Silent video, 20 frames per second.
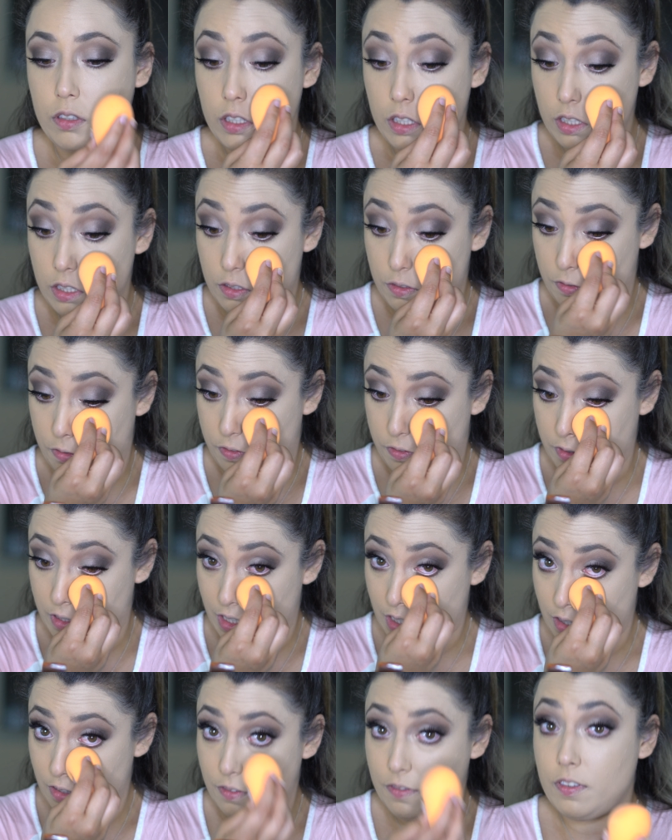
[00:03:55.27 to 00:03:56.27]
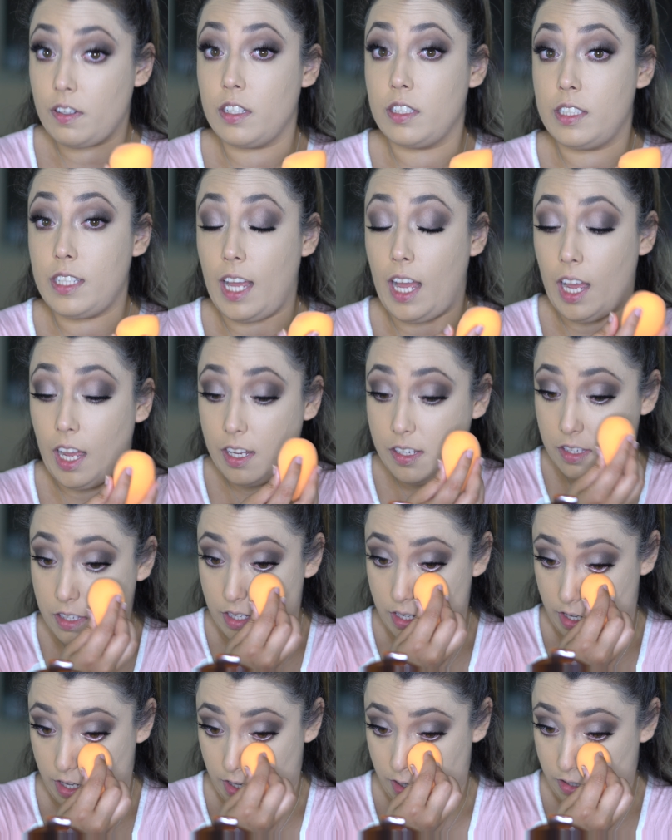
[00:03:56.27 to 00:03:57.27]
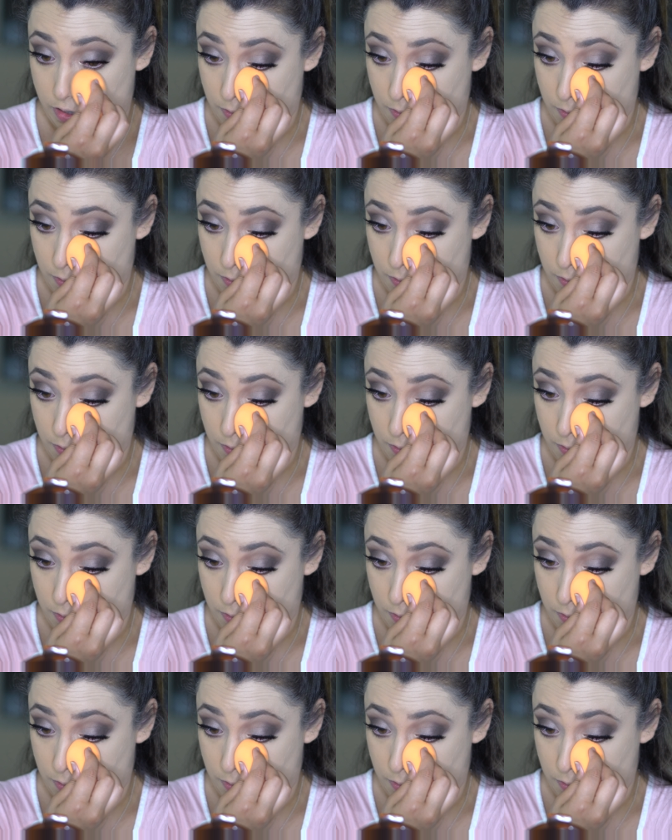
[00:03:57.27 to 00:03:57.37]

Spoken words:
It is freaking fantastic.